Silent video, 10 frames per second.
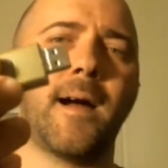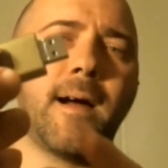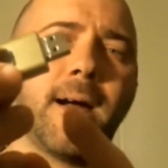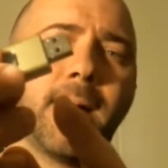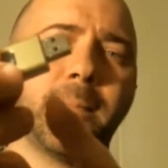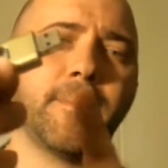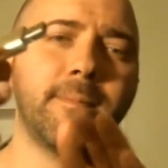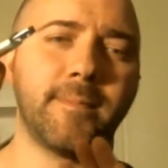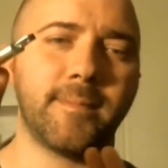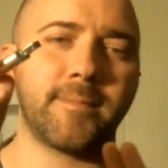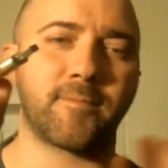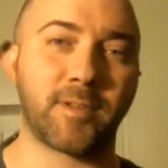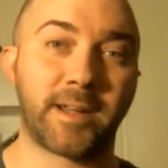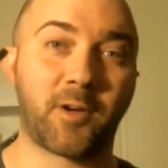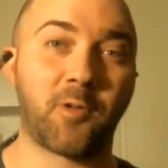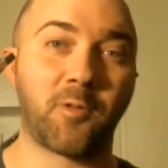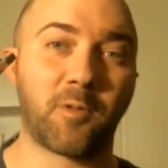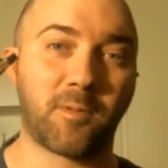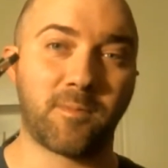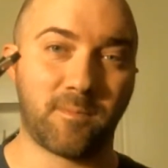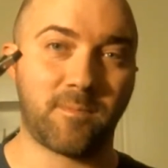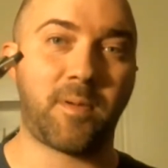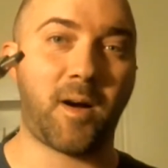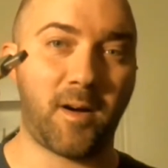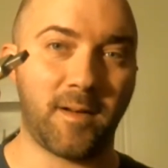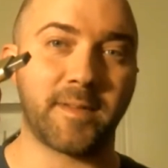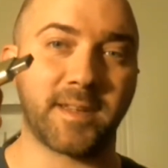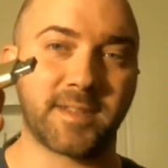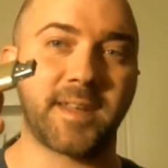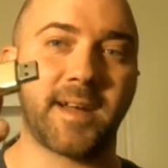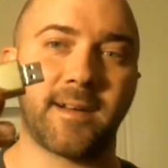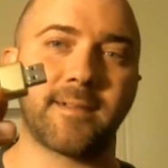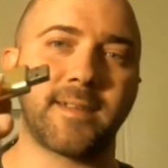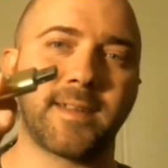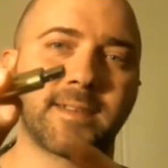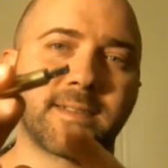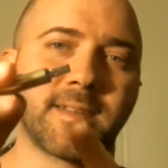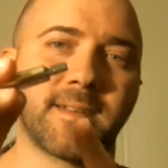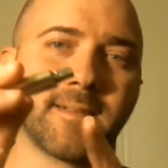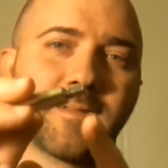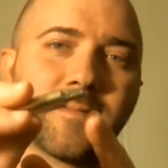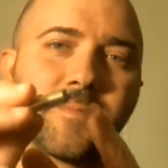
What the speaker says: Really cool part of this now is that